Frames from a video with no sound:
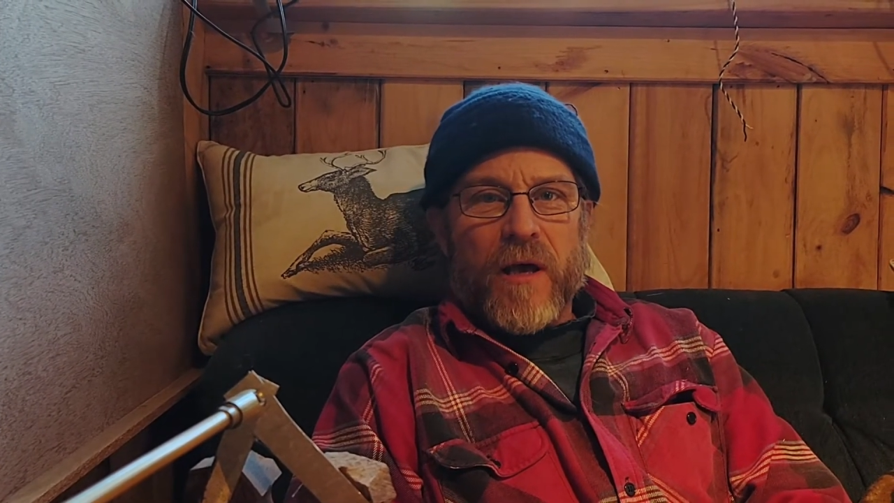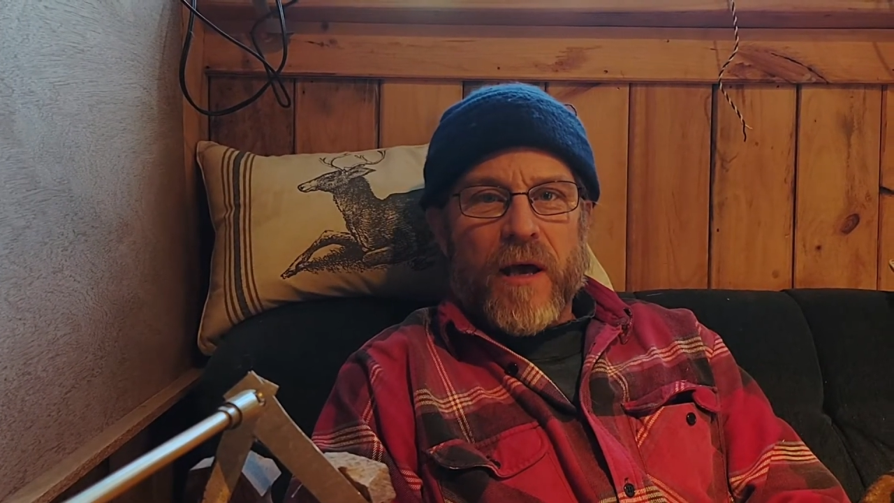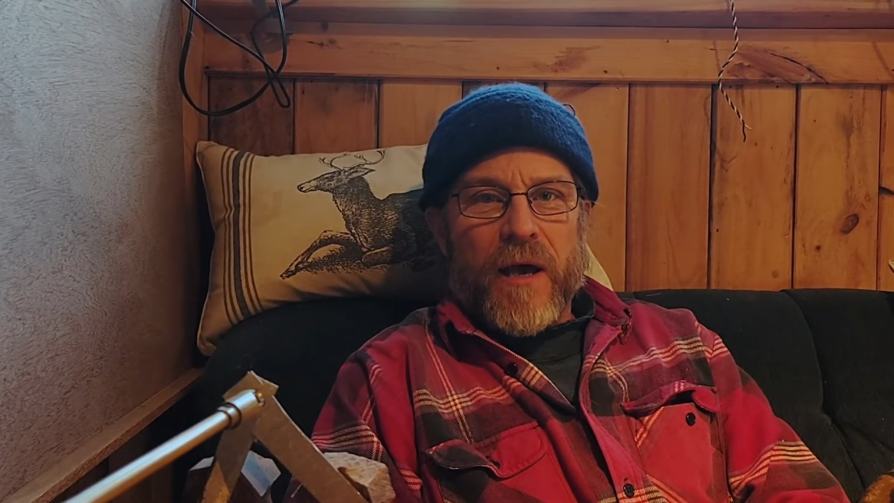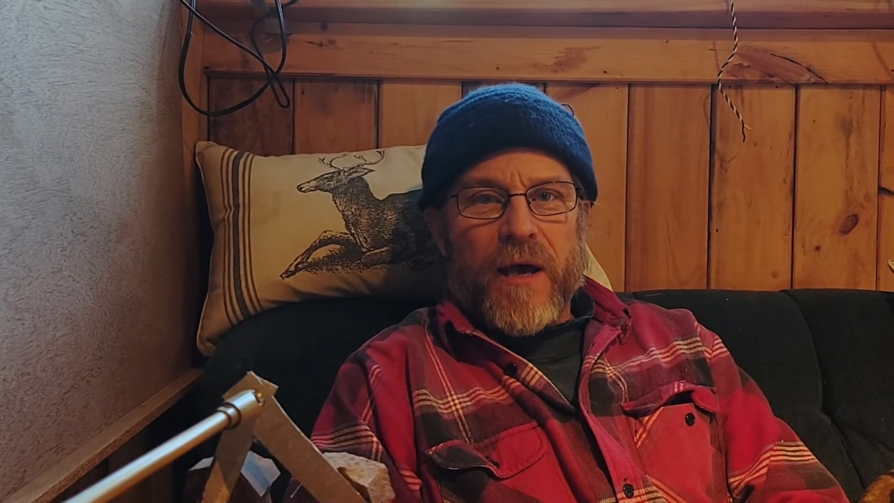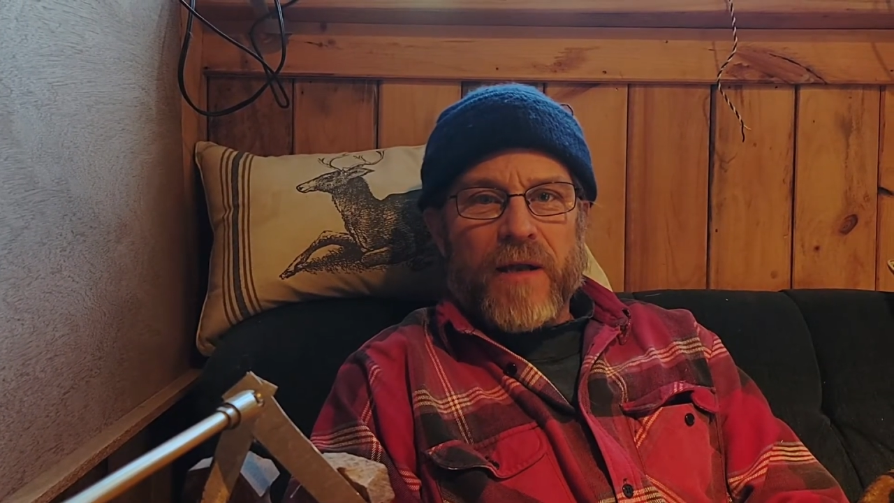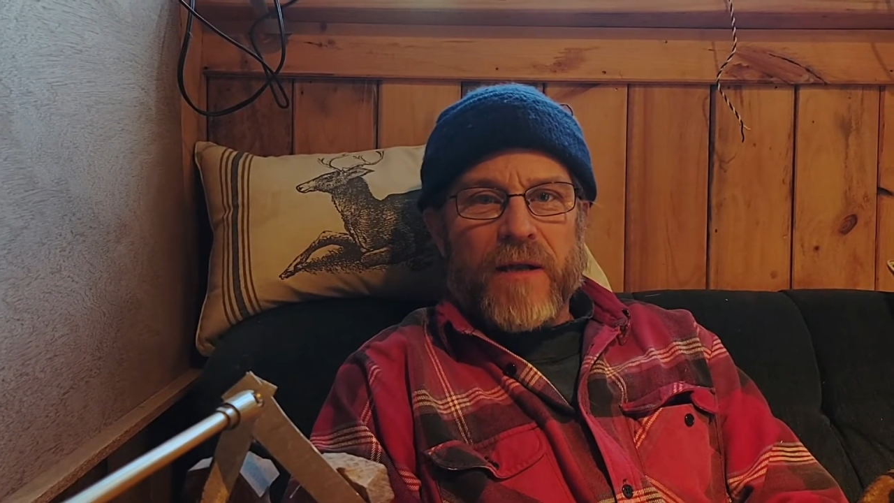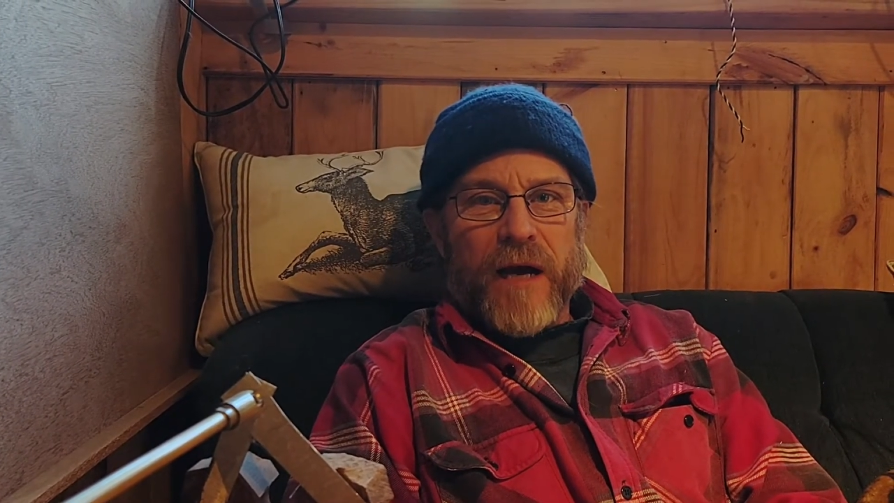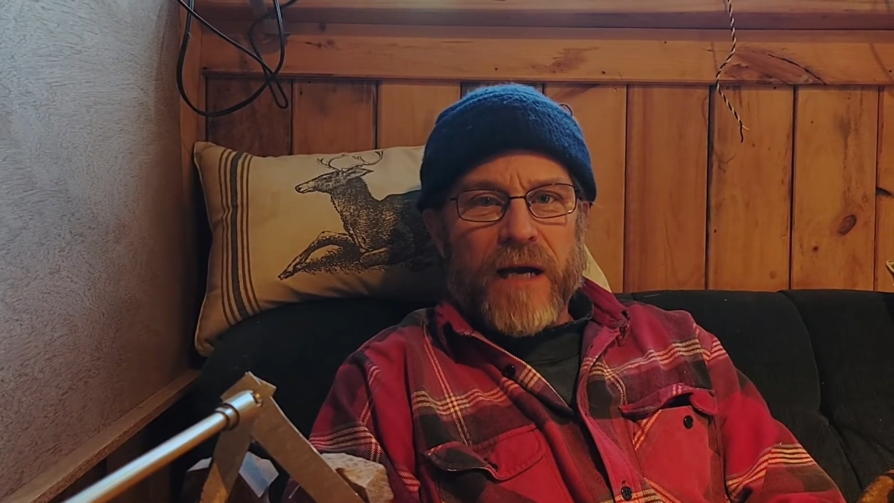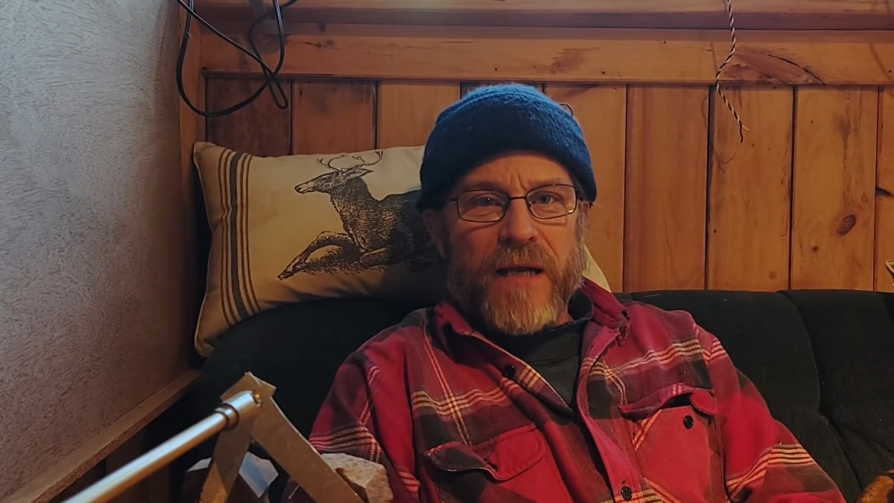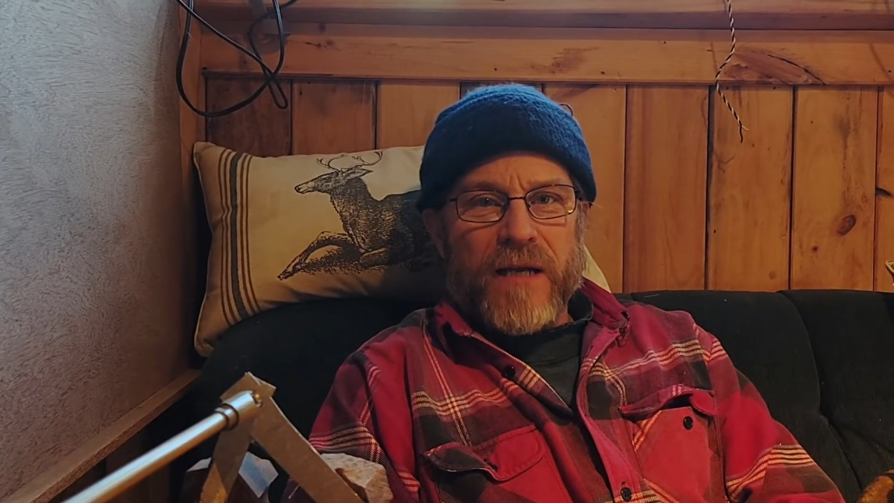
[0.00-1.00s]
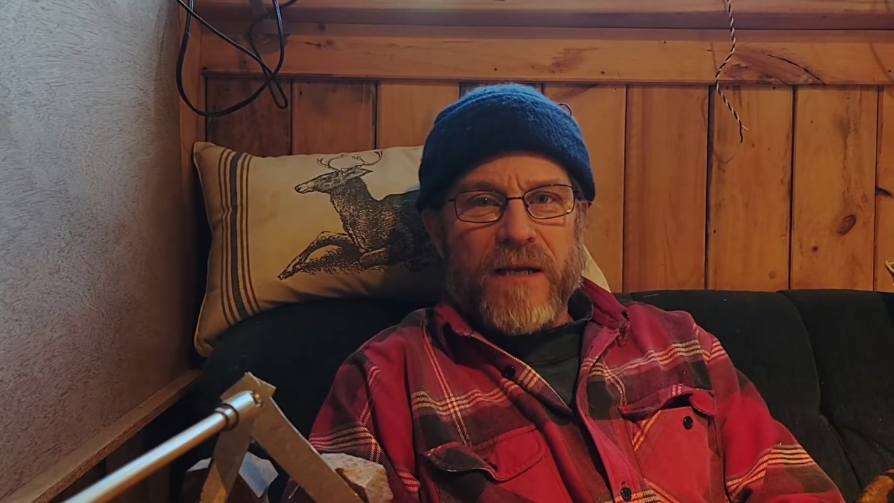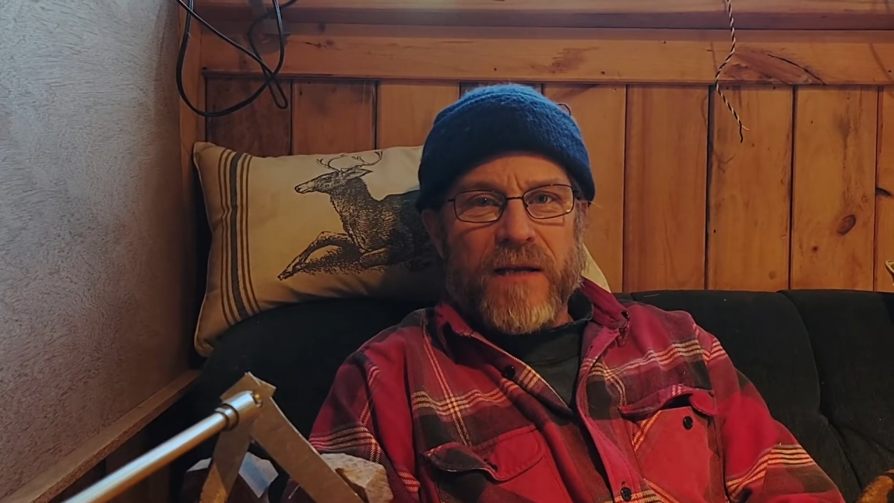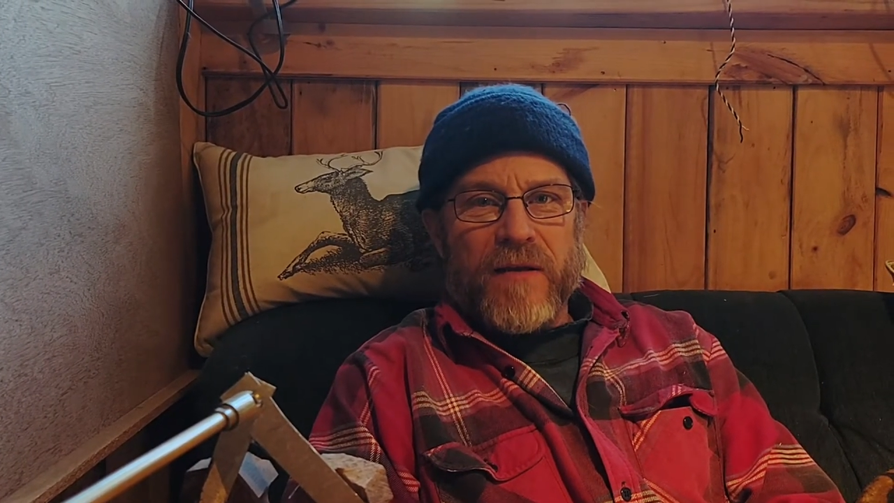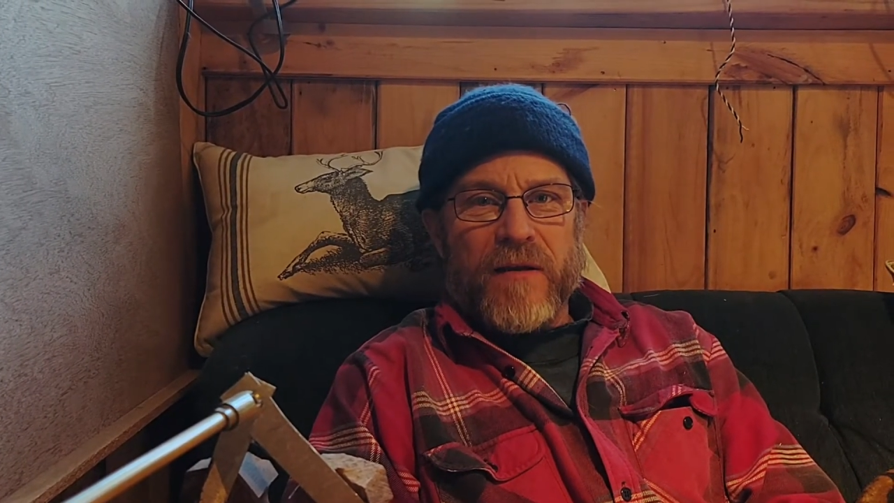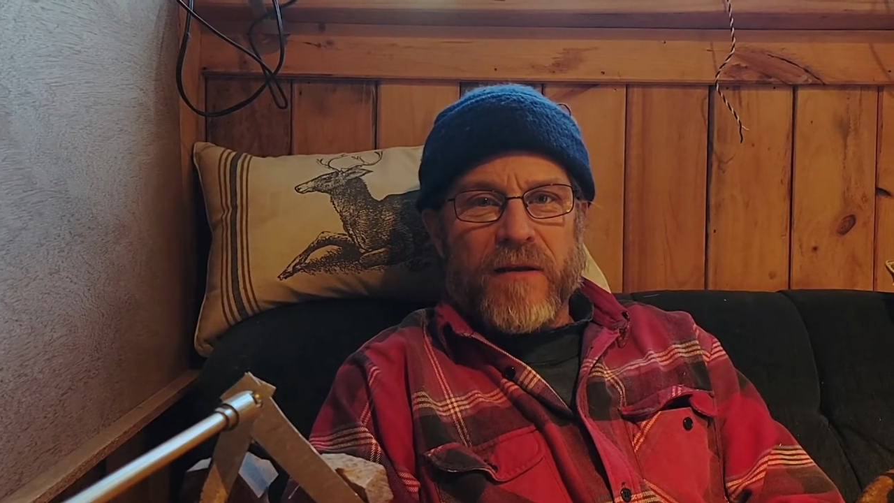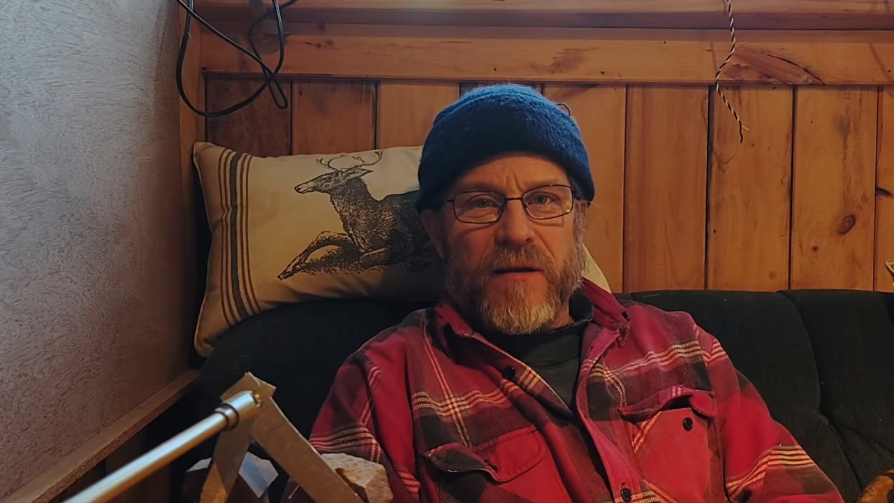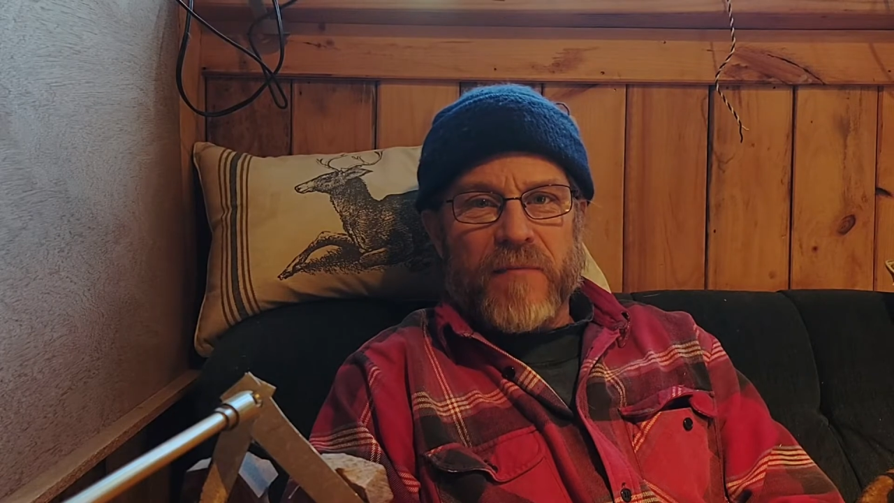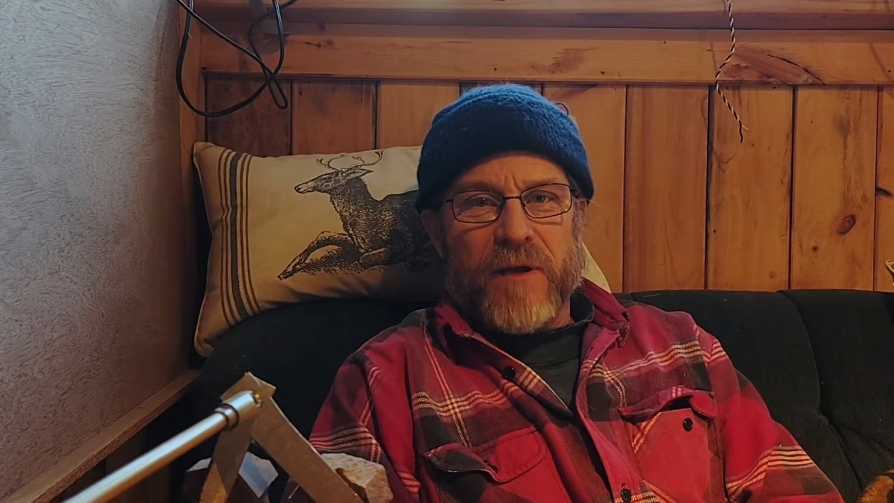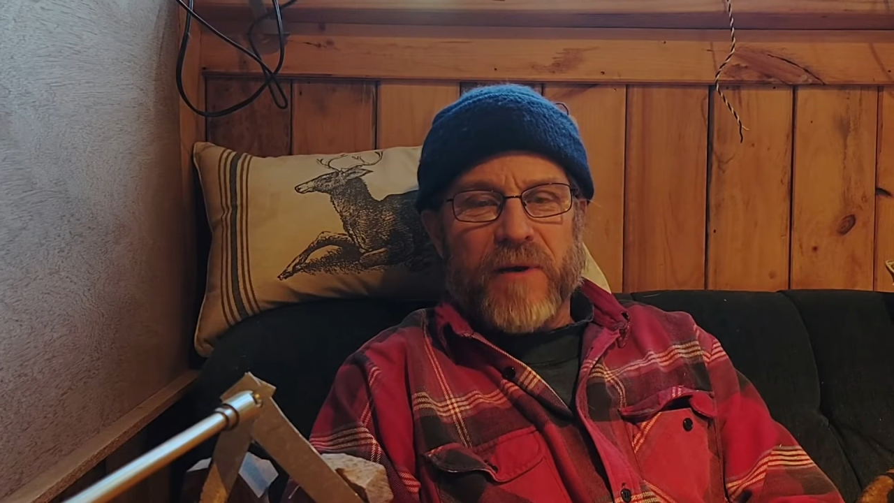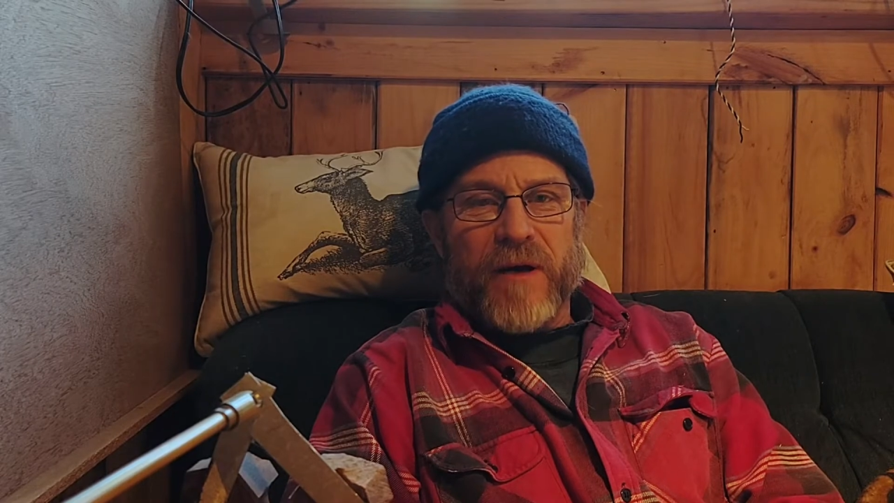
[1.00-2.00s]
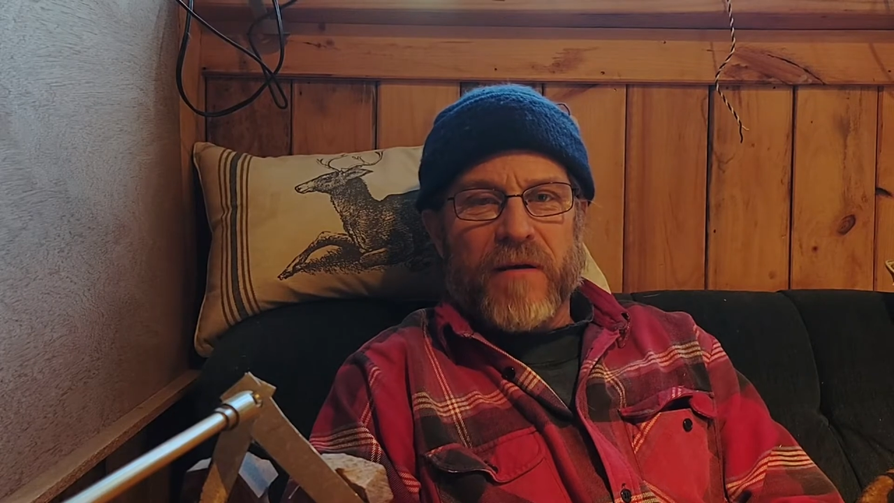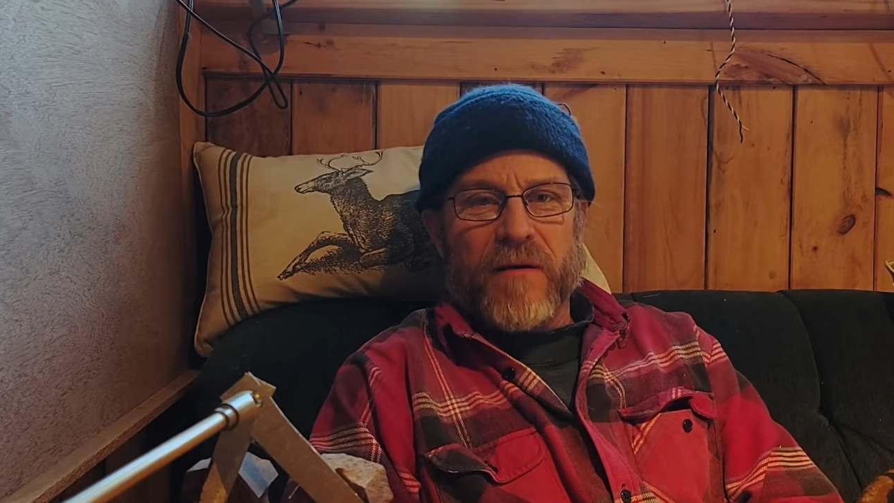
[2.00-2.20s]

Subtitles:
and tight T's in plumbing.